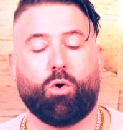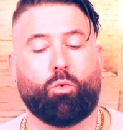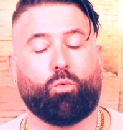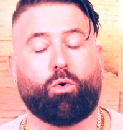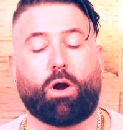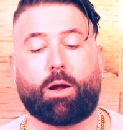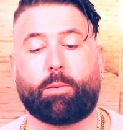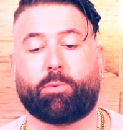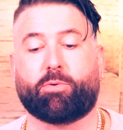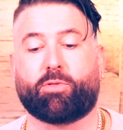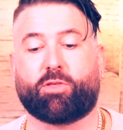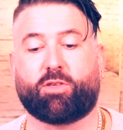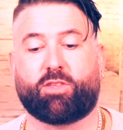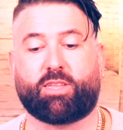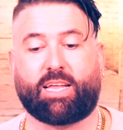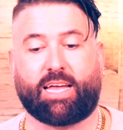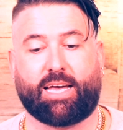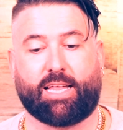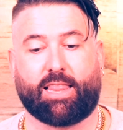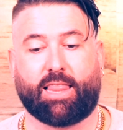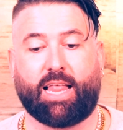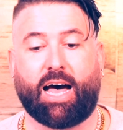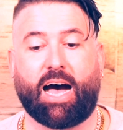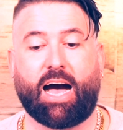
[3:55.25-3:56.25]
we're able to stay
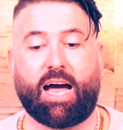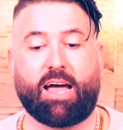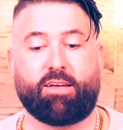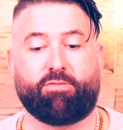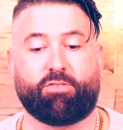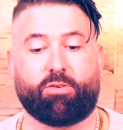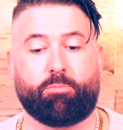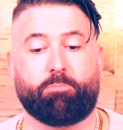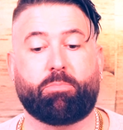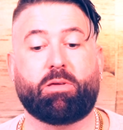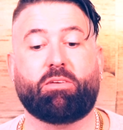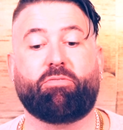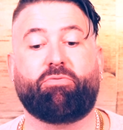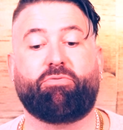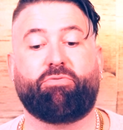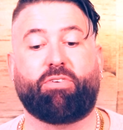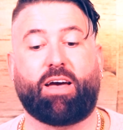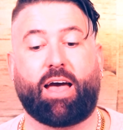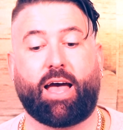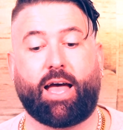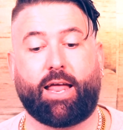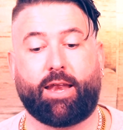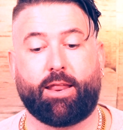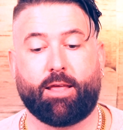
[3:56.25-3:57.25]
alive and be
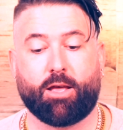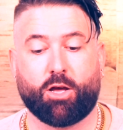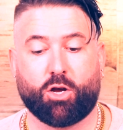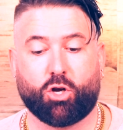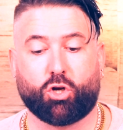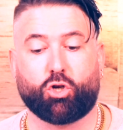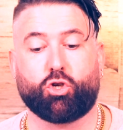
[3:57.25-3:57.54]
fed